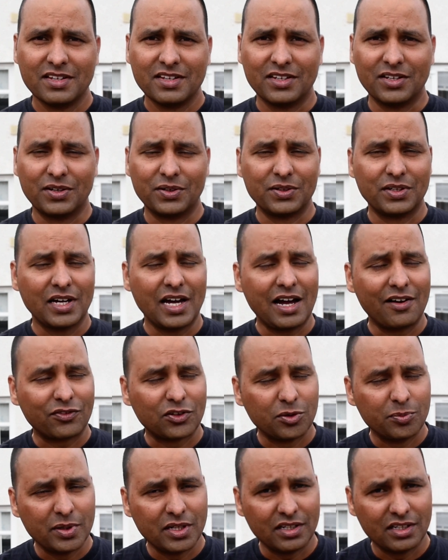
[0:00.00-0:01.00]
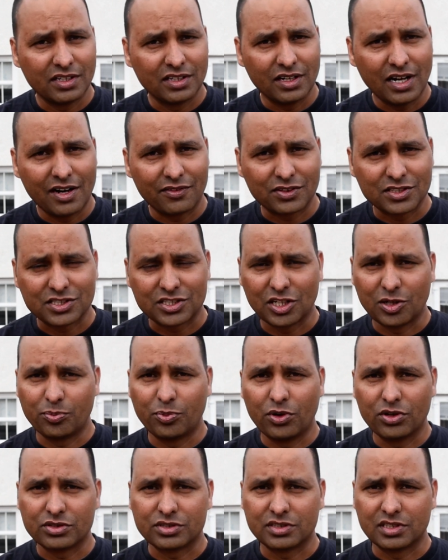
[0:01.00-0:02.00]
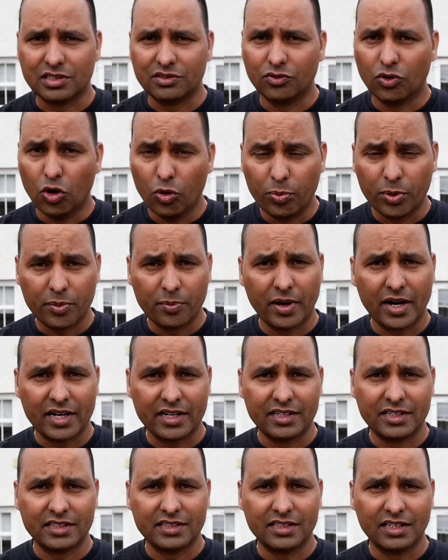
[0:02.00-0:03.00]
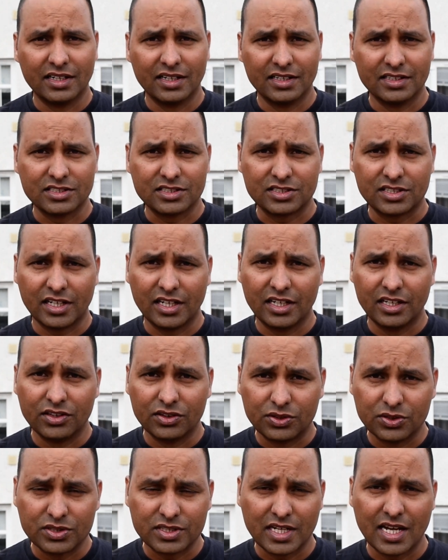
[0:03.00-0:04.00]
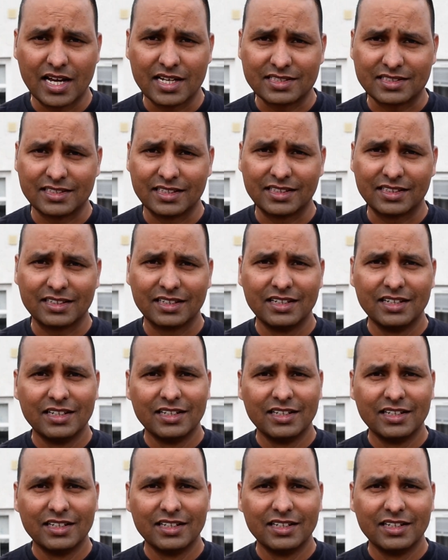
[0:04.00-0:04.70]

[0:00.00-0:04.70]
You know, you have to stay positive, open-minded, stay enthusiastic,